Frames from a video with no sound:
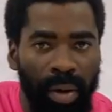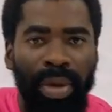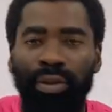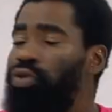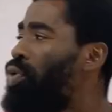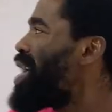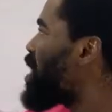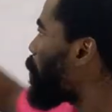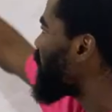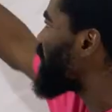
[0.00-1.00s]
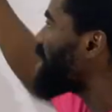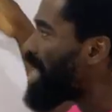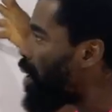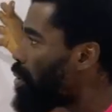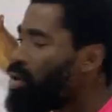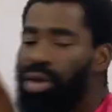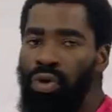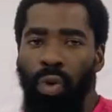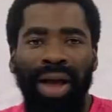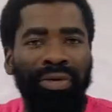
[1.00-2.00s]
The moment you write the question down,
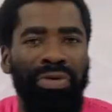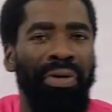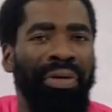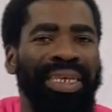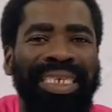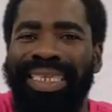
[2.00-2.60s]
you already